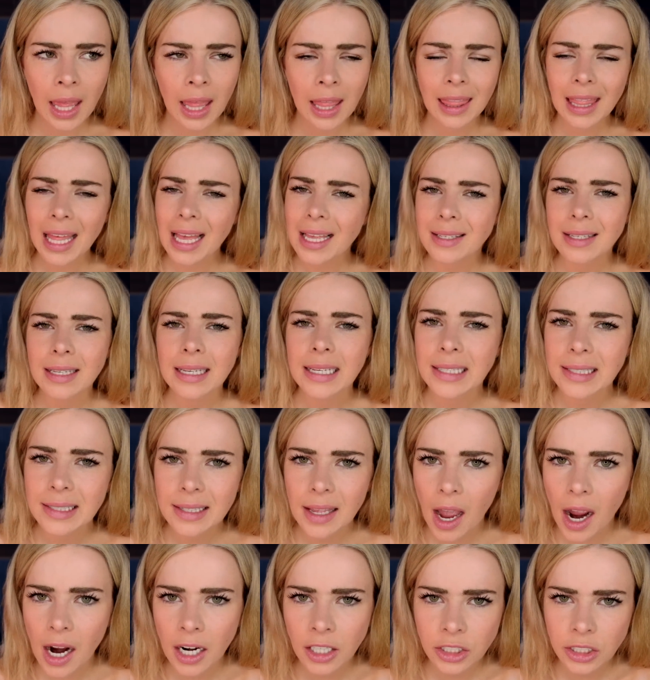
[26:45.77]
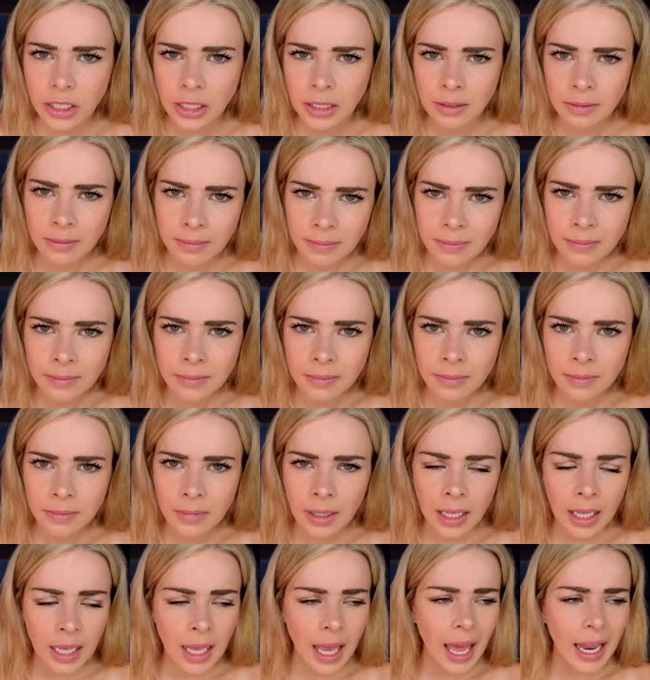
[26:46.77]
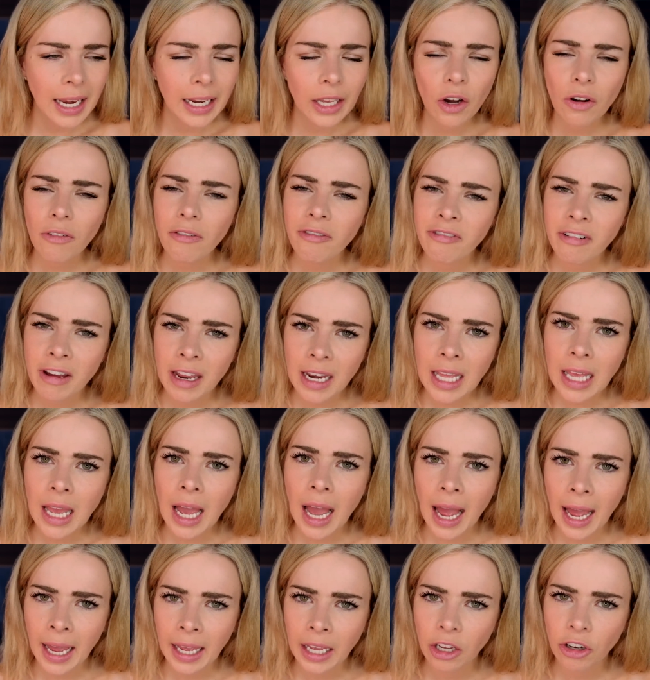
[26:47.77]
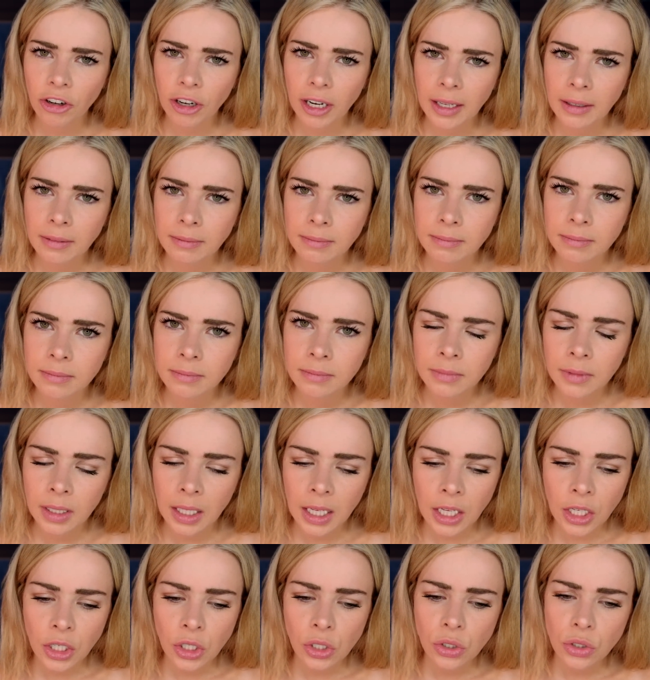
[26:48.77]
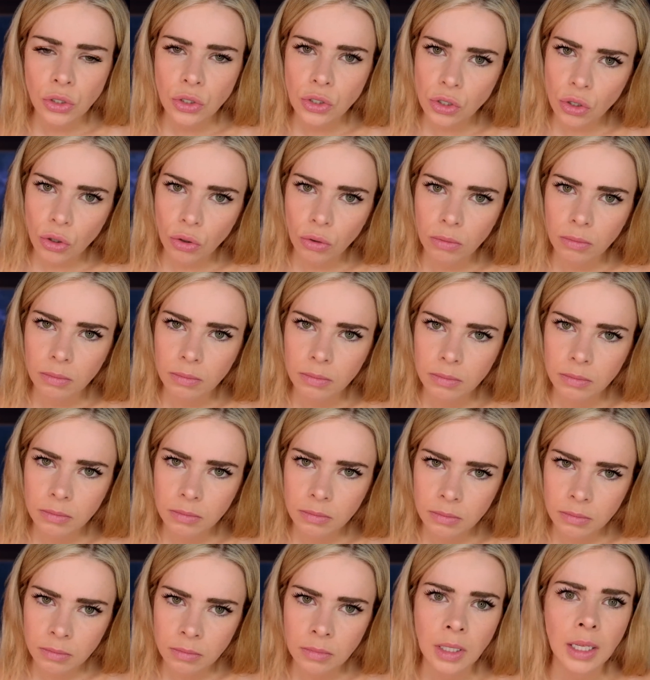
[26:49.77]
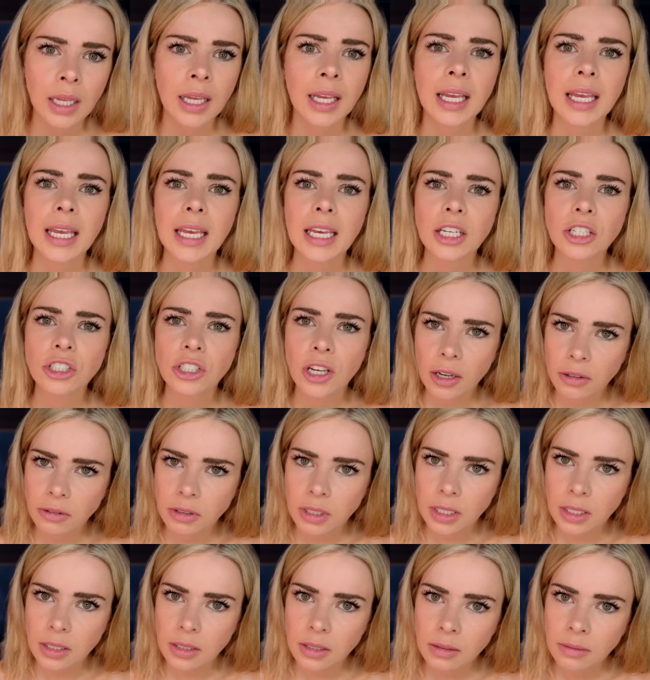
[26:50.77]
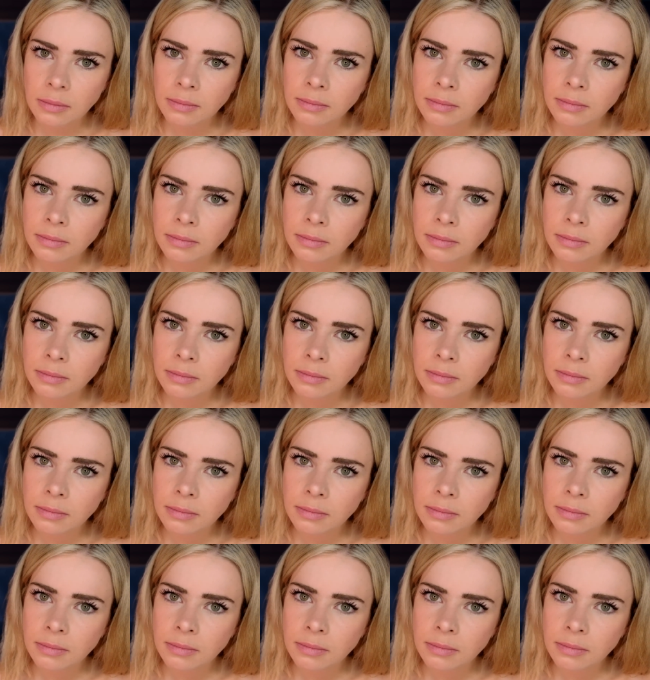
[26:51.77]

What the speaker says: that's his garden, and he got very angry. So he shouted